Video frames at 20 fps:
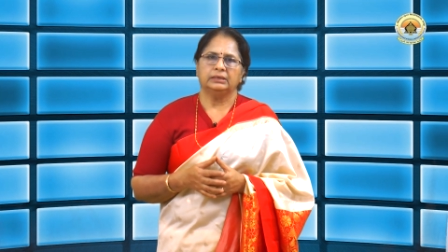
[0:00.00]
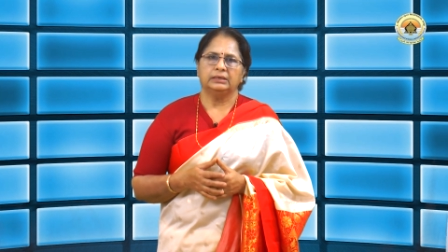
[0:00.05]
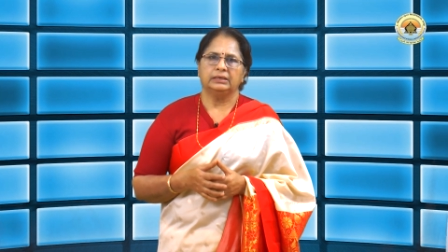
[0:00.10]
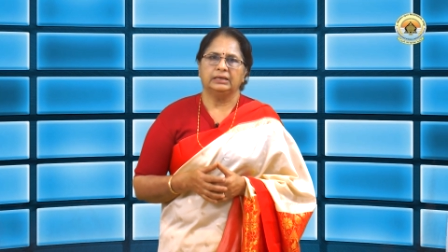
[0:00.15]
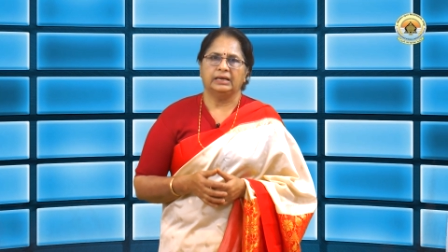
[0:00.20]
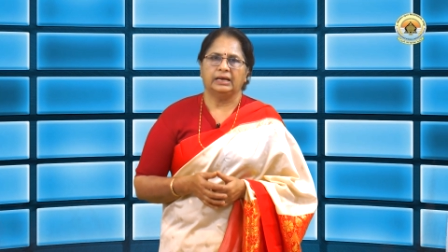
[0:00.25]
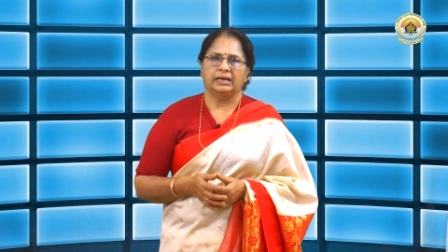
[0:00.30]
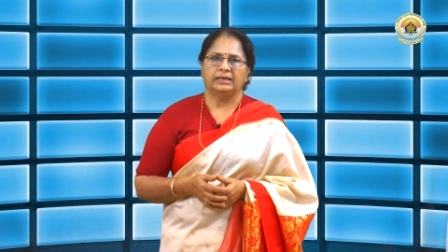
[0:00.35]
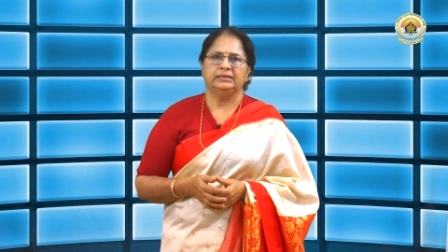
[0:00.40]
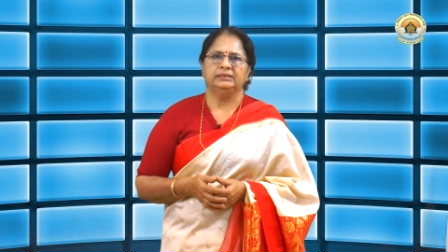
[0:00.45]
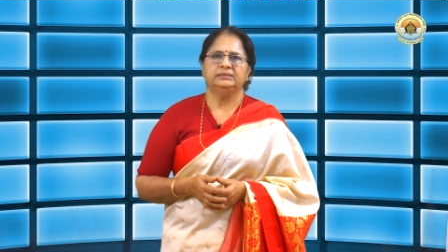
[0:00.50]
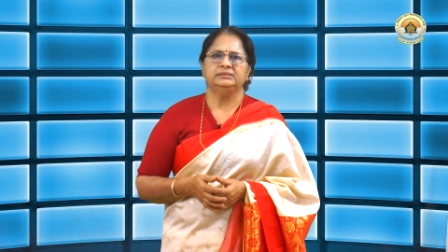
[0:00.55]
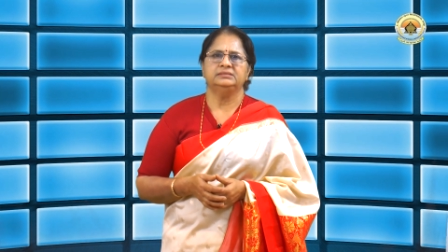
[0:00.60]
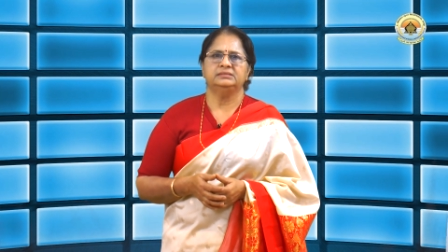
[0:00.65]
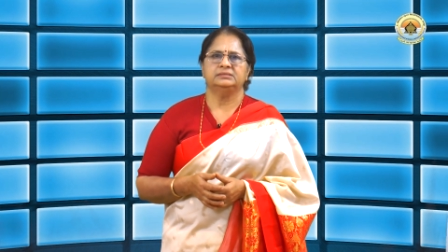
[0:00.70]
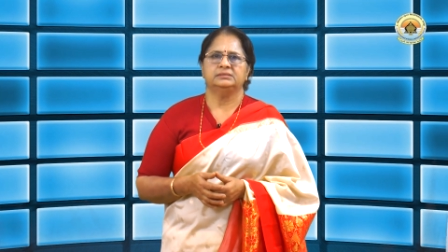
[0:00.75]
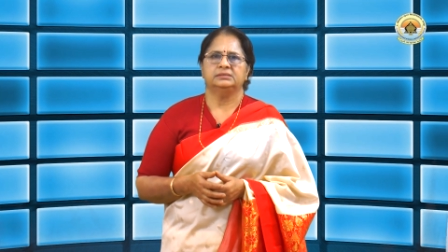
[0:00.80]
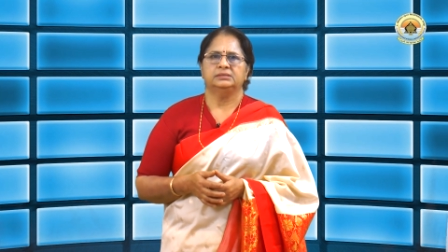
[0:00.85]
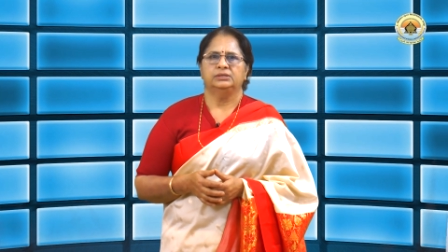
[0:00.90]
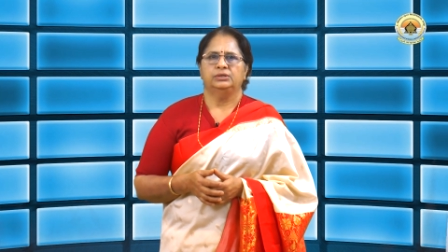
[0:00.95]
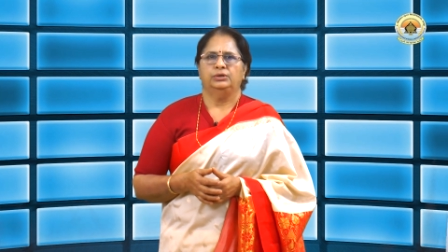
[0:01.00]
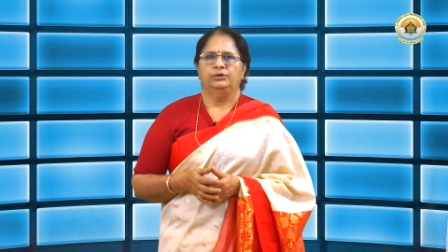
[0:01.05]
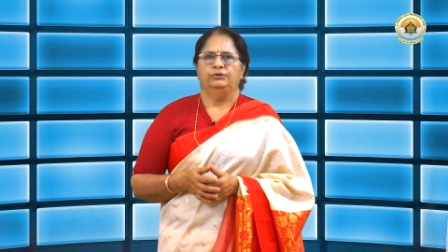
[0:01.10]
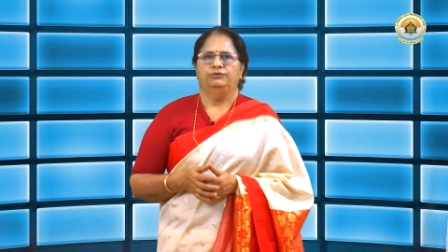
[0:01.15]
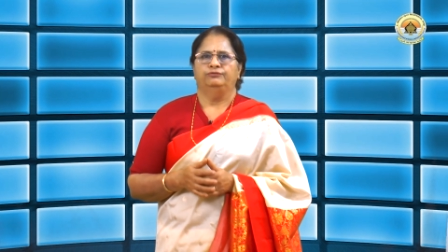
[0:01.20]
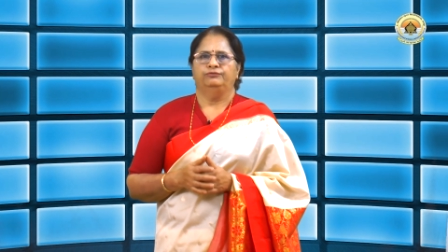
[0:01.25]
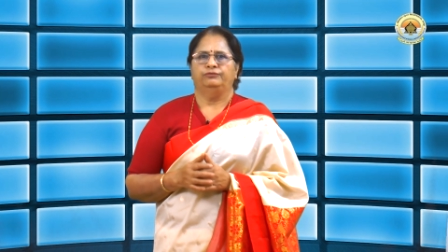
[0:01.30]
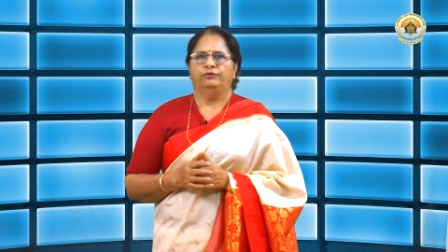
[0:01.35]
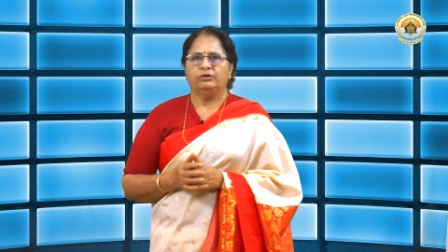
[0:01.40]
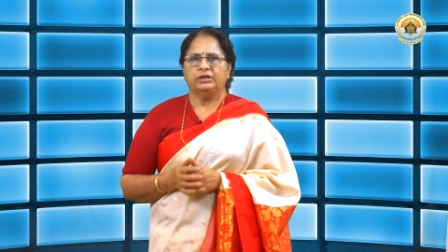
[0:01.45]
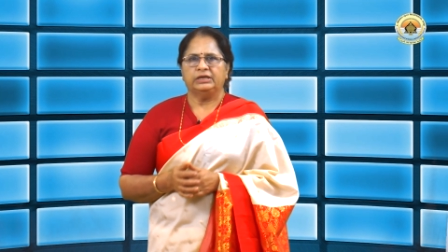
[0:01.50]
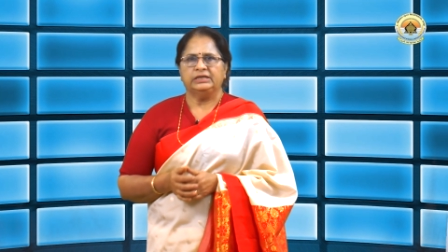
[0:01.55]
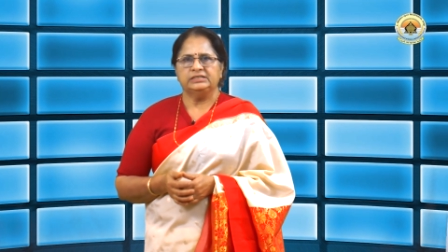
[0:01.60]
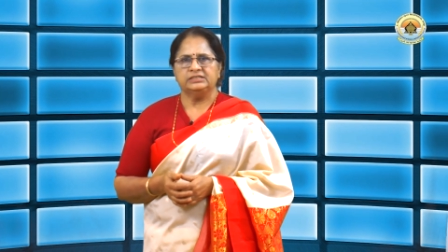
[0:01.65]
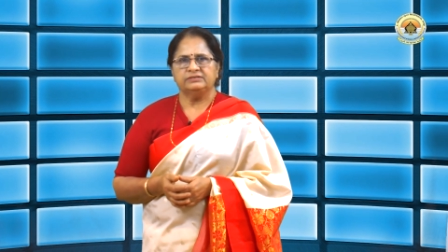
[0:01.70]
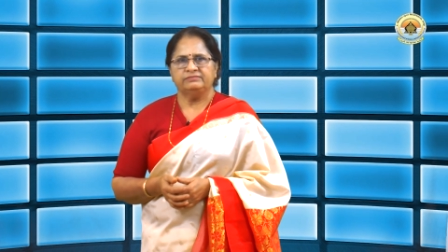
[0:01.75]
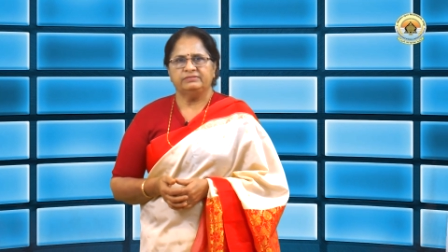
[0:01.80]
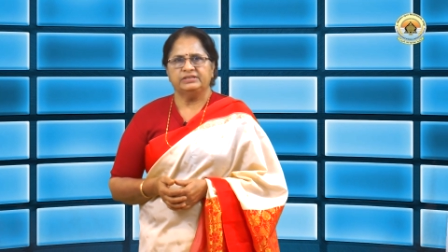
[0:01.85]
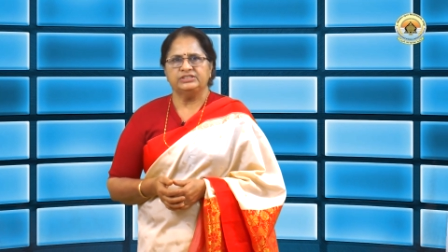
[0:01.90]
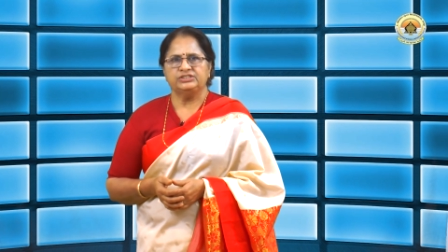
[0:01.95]
guides for
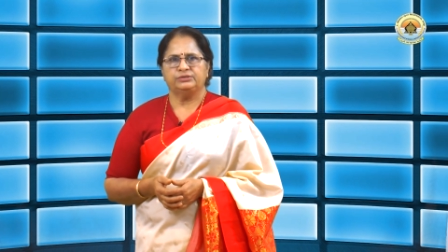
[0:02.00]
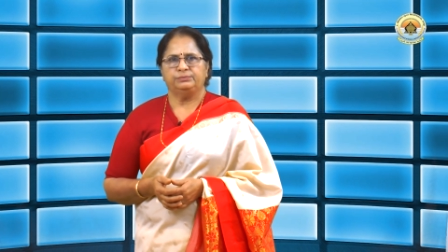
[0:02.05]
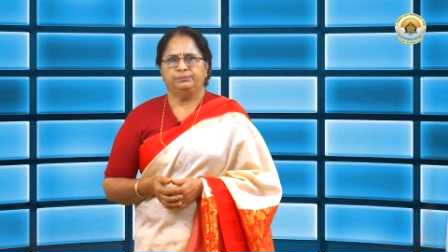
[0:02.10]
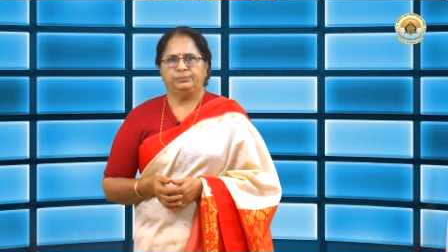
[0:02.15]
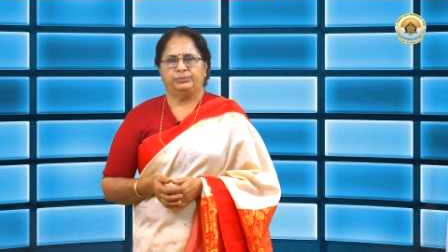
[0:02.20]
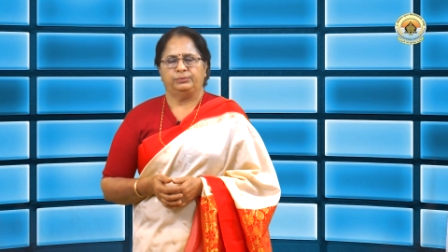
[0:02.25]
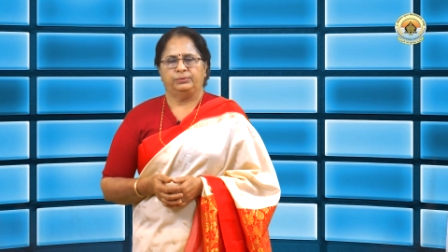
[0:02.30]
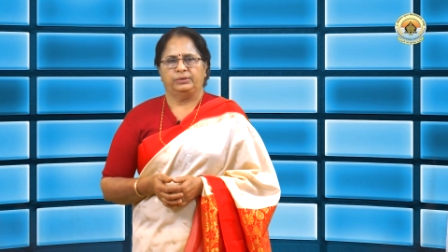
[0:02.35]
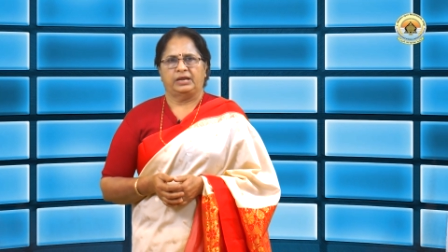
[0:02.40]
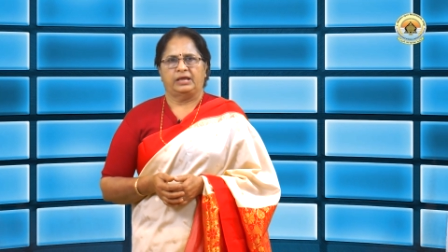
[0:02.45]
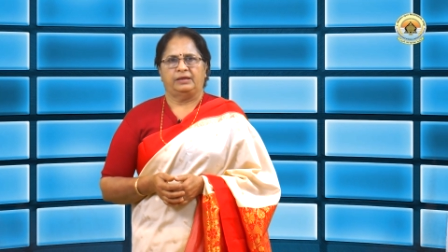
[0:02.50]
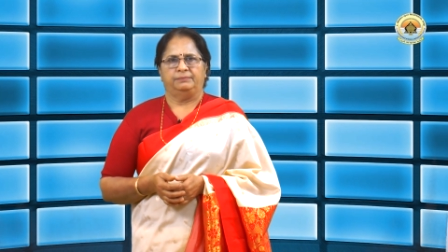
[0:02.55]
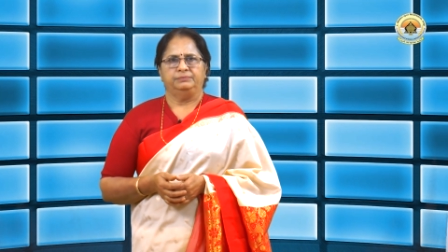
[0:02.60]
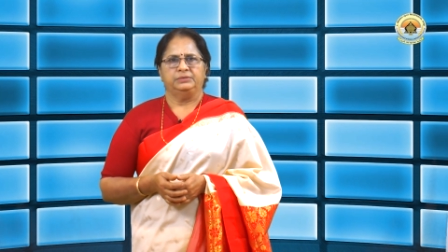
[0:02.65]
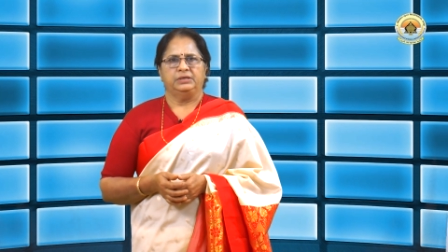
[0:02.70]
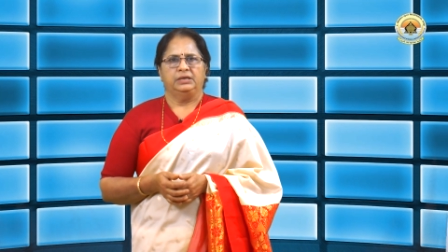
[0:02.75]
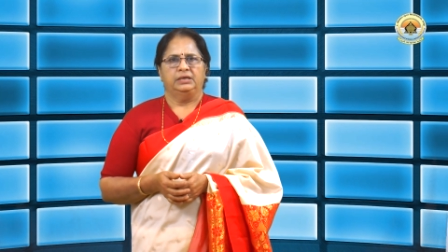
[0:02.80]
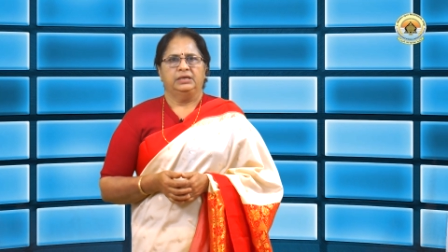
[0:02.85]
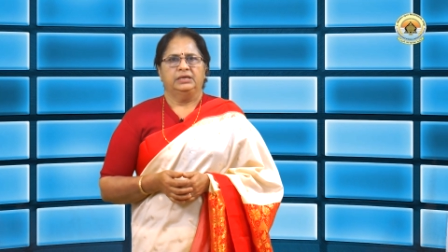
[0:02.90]
intervention program,